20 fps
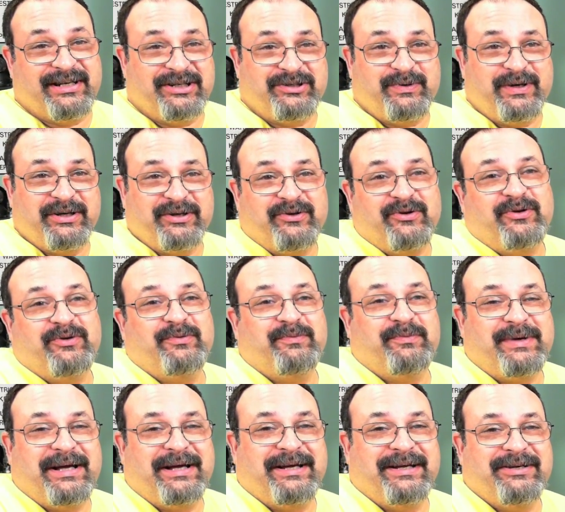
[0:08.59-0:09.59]
That's why I call
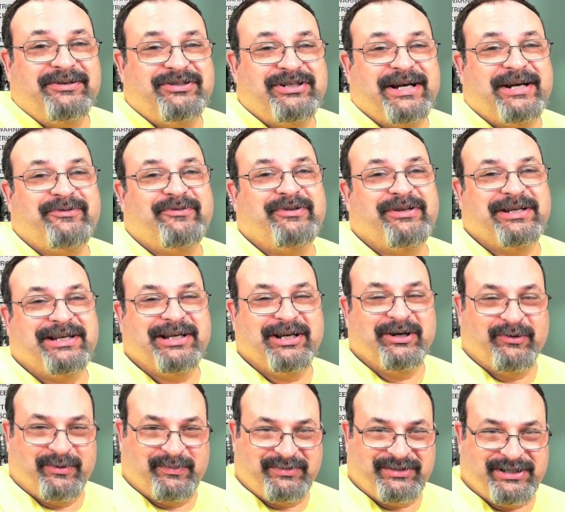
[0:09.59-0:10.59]
my channel the
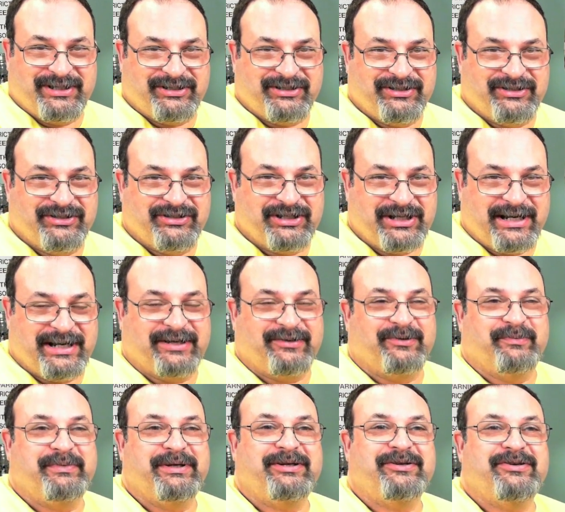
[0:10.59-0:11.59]
Gear Obsession
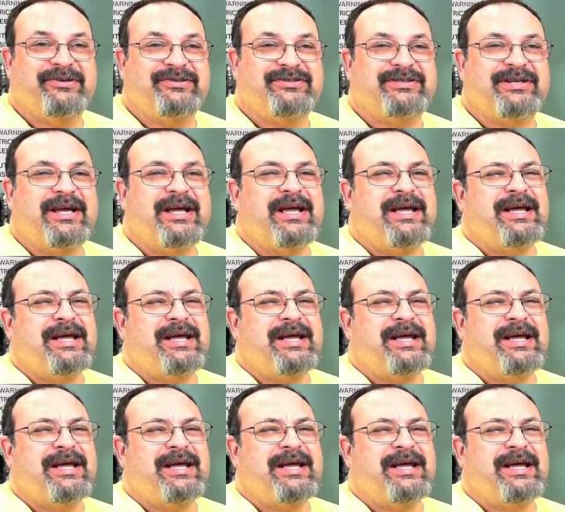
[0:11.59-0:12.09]
channel, because